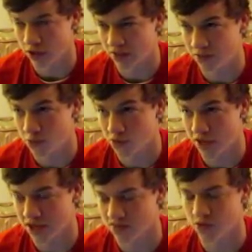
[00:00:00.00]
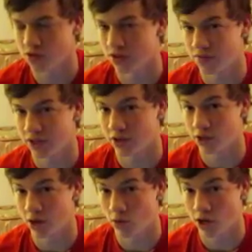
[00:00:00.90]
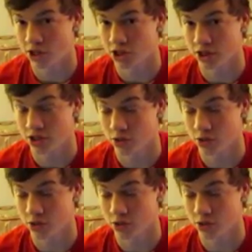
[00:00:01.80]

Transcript: like 4,000 views on a video, and I watched it.